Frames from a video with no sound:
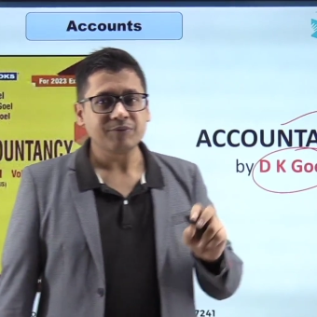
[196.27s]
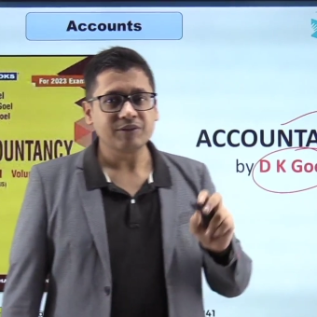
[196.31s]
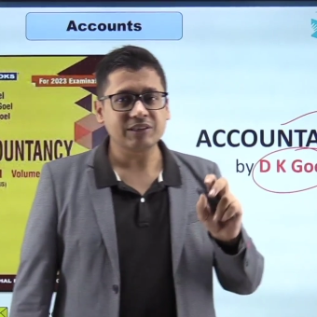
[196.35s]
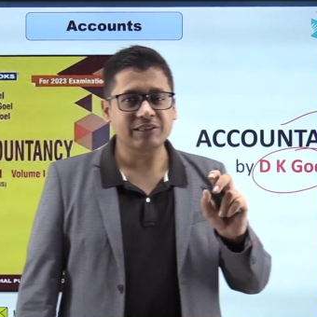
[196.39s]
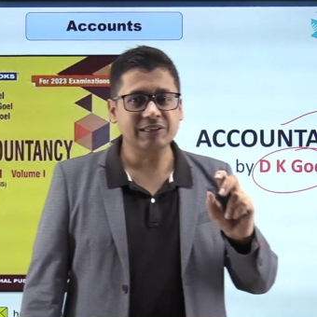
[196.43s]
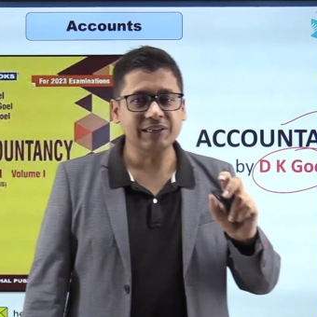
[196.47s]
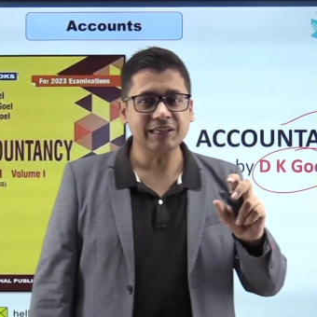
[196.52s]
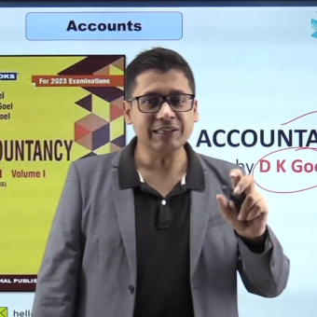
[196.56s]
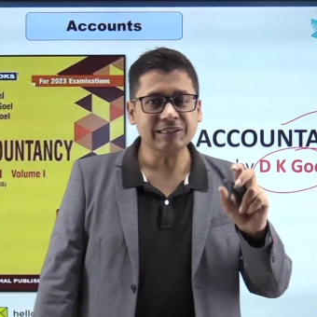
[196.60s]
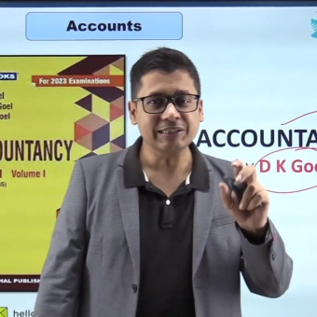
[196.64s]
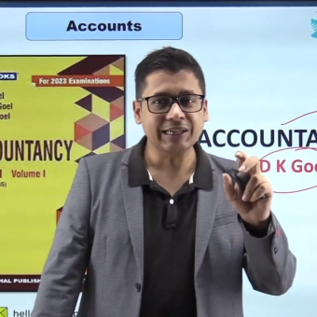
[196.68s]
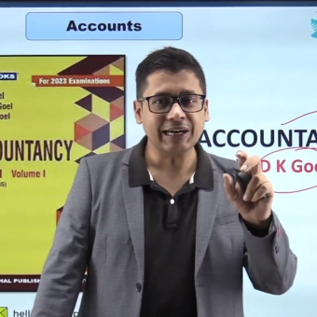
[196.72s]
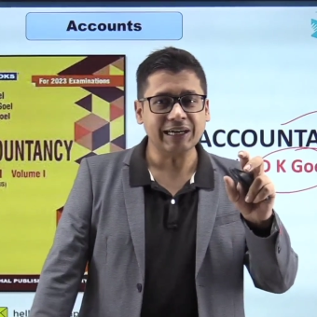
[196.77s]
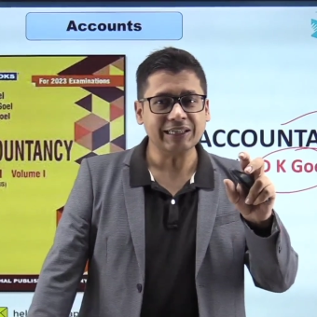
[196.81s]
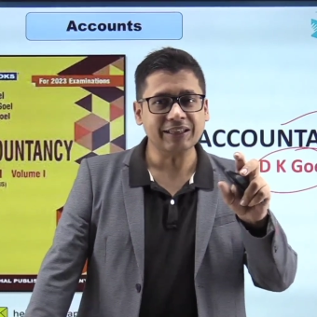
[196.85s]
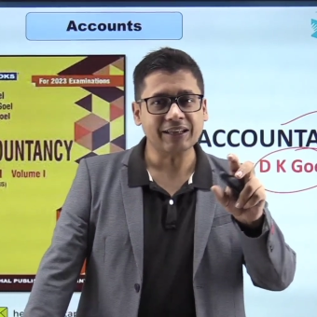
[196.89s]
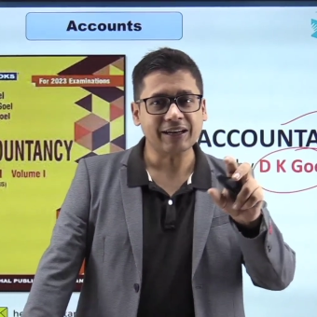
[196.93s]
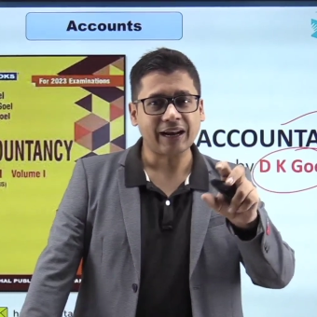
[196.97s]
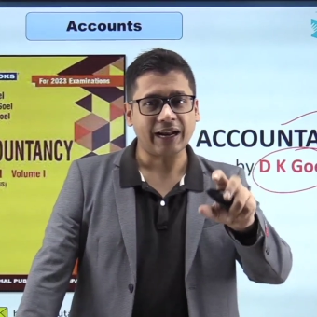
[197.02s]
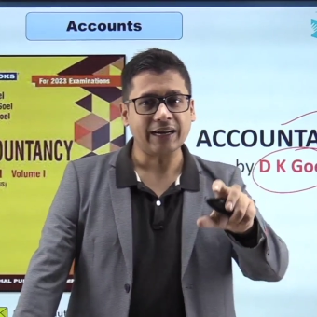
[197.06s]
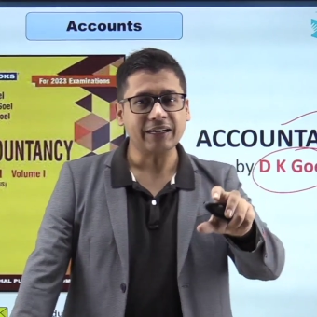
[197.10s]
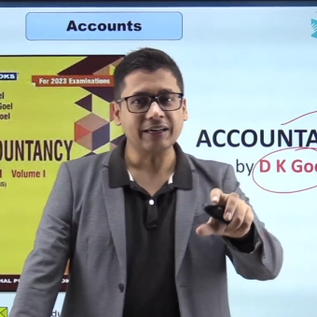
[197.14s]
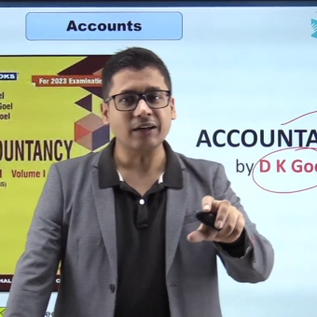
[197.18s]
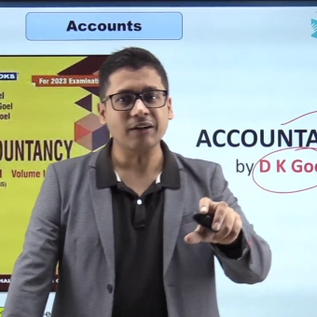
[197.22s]
just at the
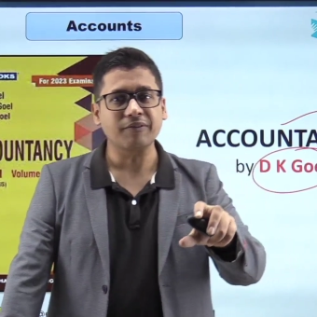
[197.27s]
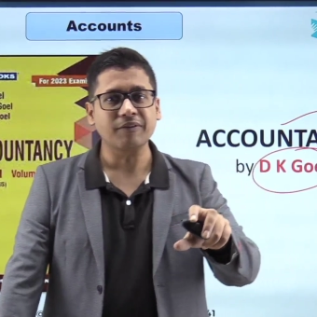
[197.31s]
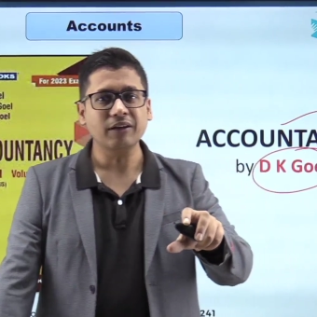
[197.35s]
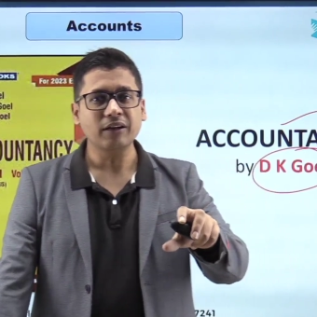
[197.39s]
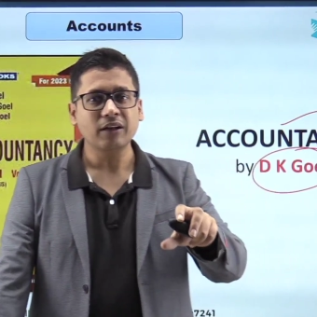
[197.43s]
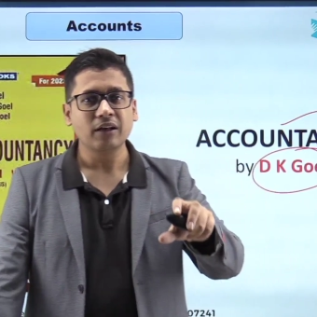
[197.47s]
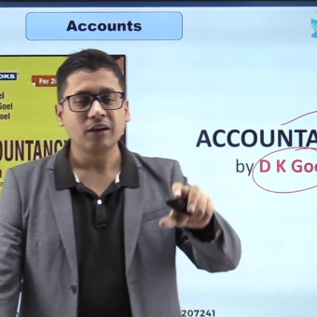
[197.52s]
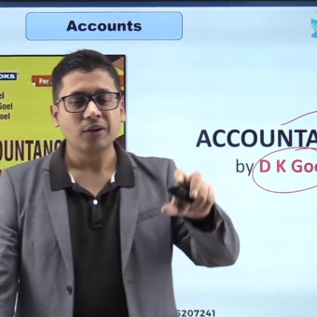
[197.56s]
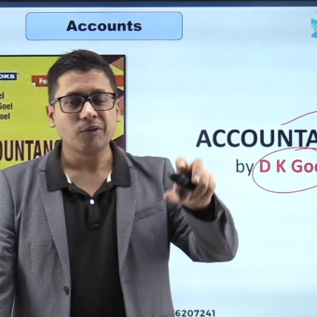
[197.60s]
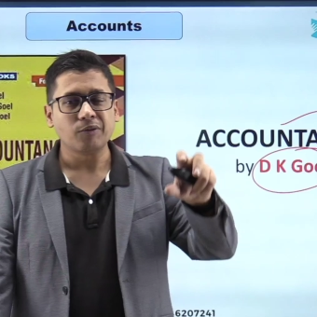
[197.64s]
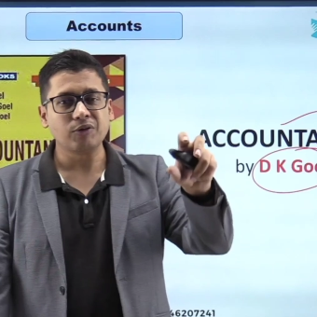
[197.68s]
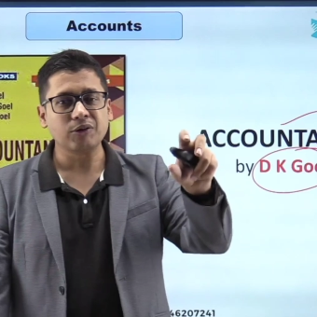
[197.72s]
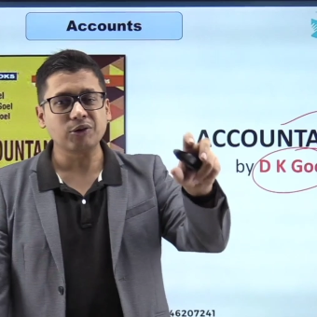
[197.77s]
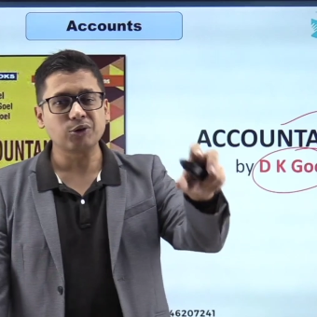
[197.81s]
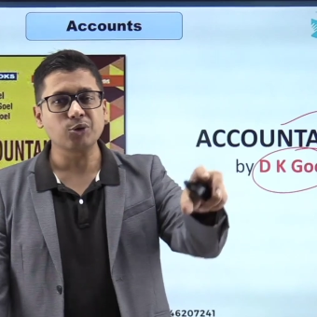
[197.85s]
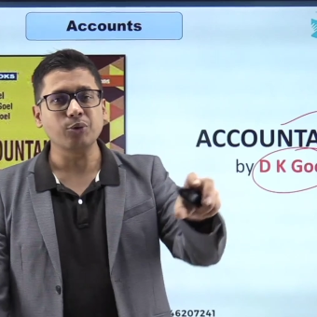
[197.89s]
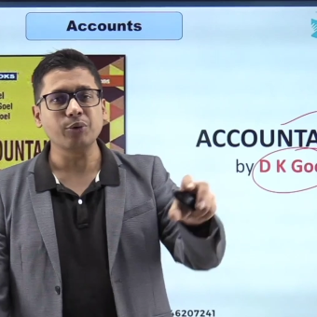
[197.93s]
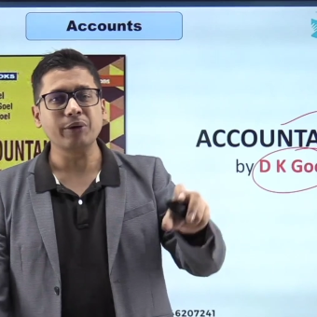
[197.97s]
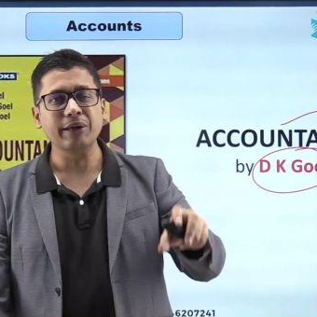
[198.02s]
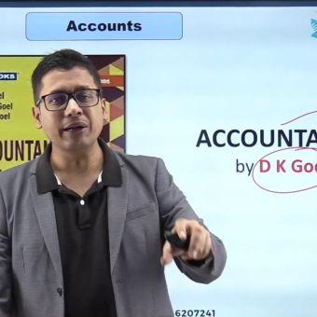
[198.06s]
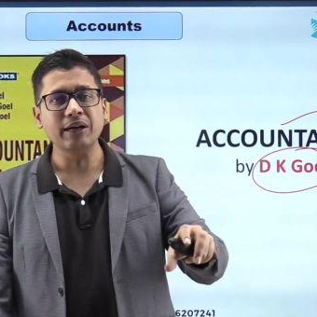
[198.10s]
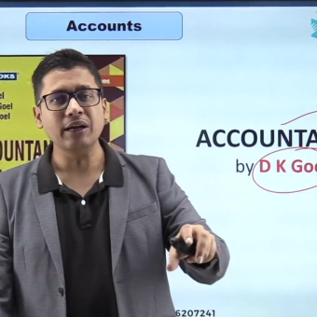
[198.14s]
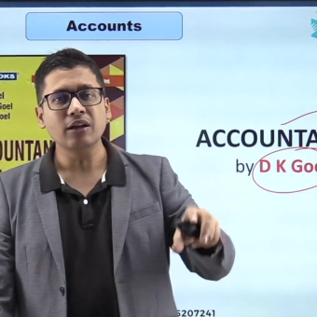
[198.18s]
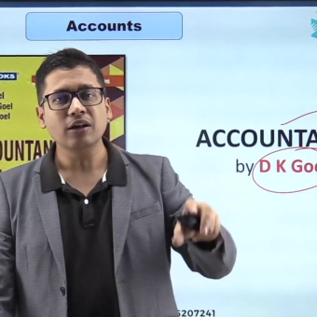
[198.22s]
right level which you
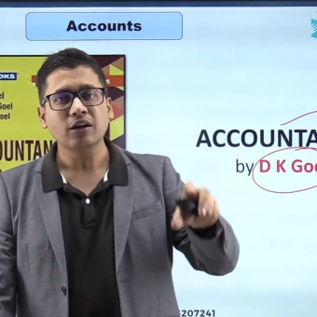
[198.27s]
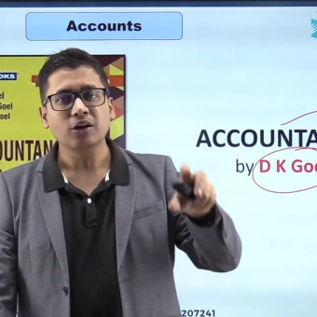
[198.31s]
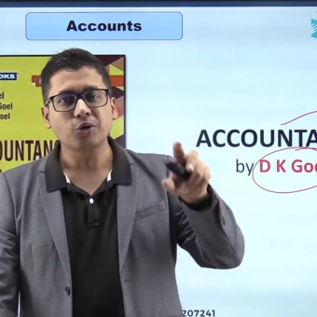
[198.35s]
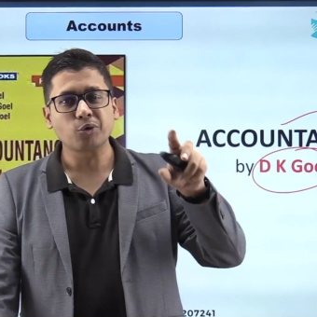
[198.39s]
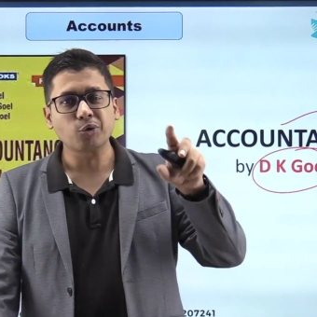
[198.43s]
need